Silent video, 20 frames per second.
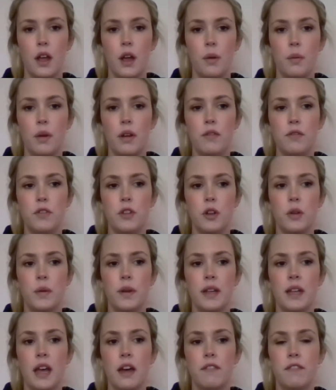When
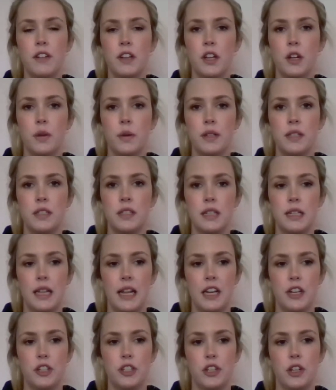viewing our video
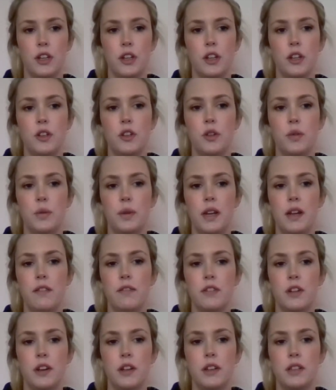installation, you would have
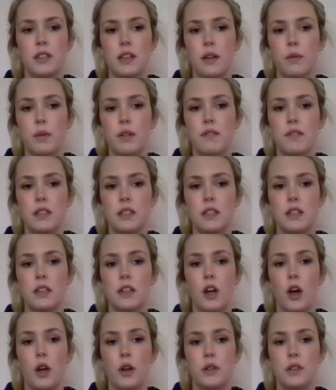noticed that we visited
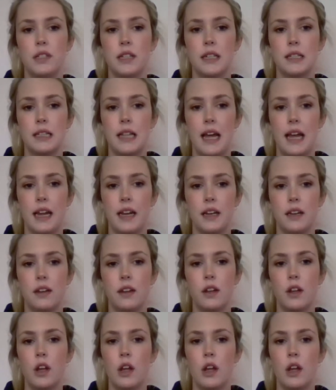Hosier Lane,